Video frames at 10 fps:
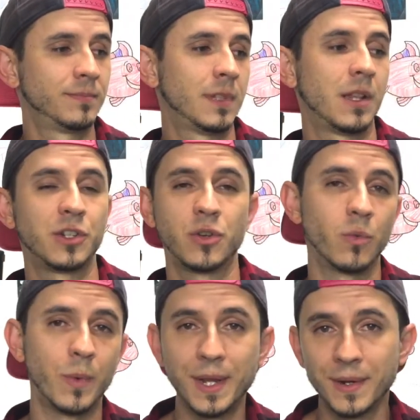Unless you're
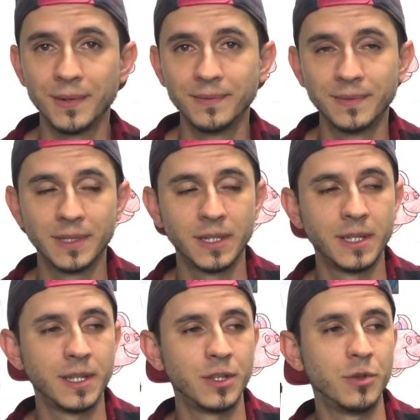weird.
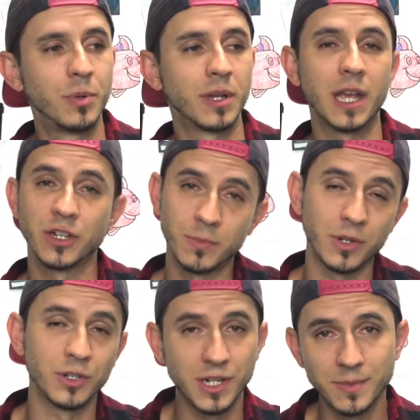You put ketchup
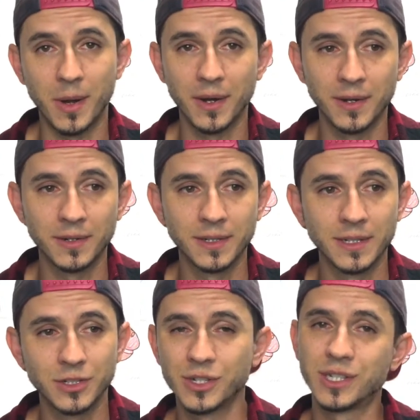on cheeseburger,
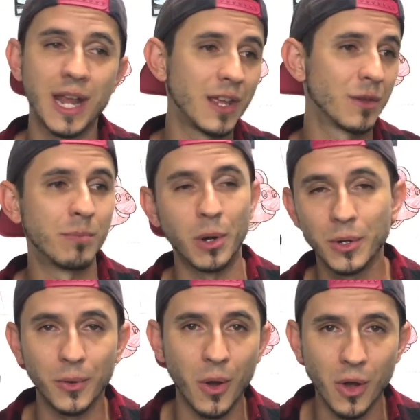just take the
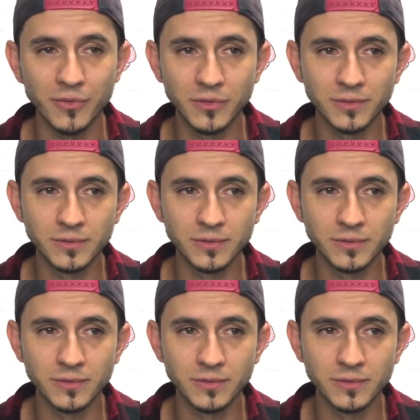burger off.